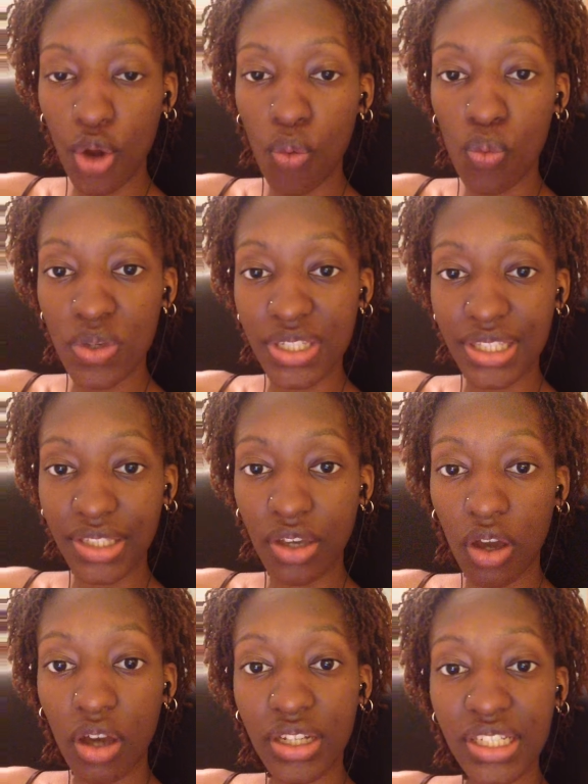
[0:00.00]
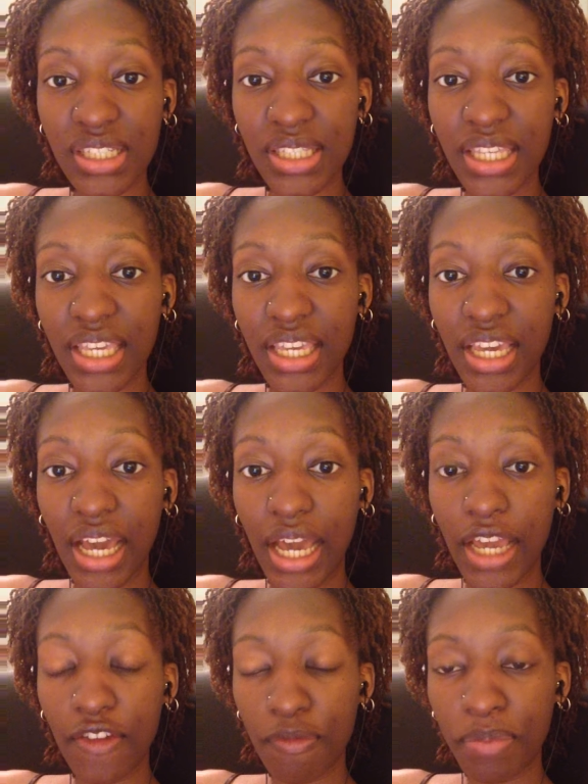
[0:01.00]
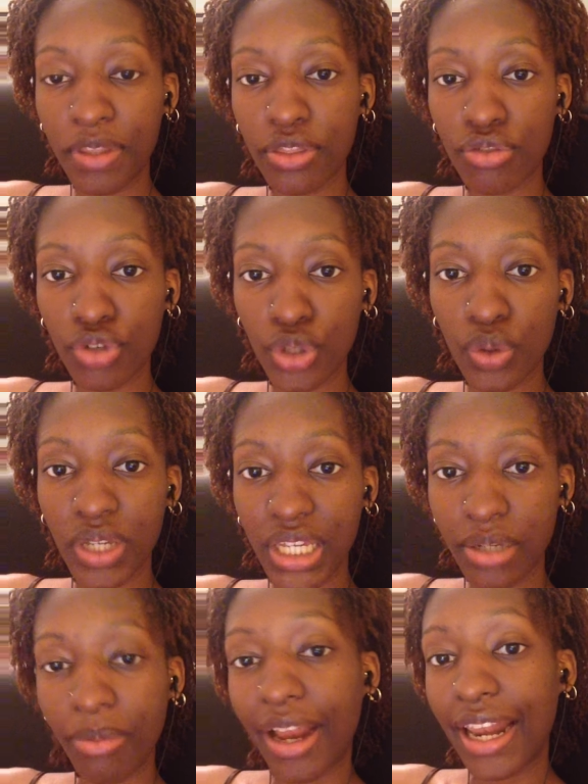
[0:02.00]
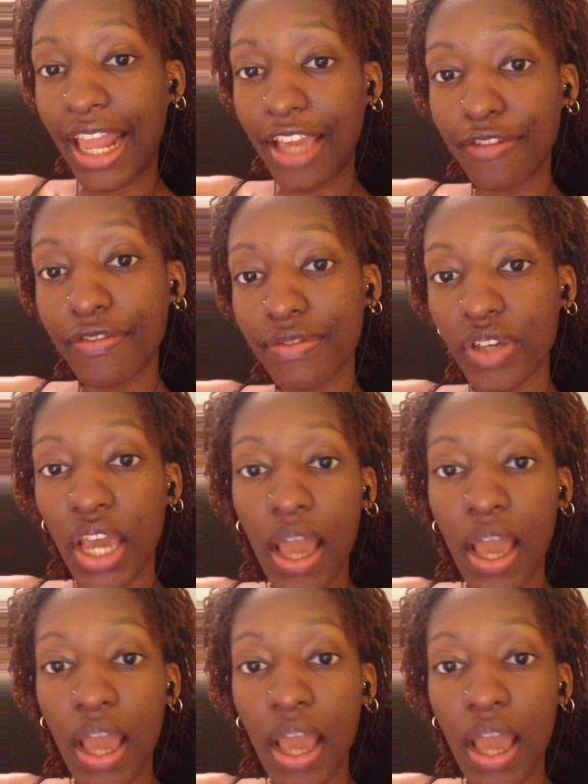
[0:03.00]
was the hardest year I have been through in my life,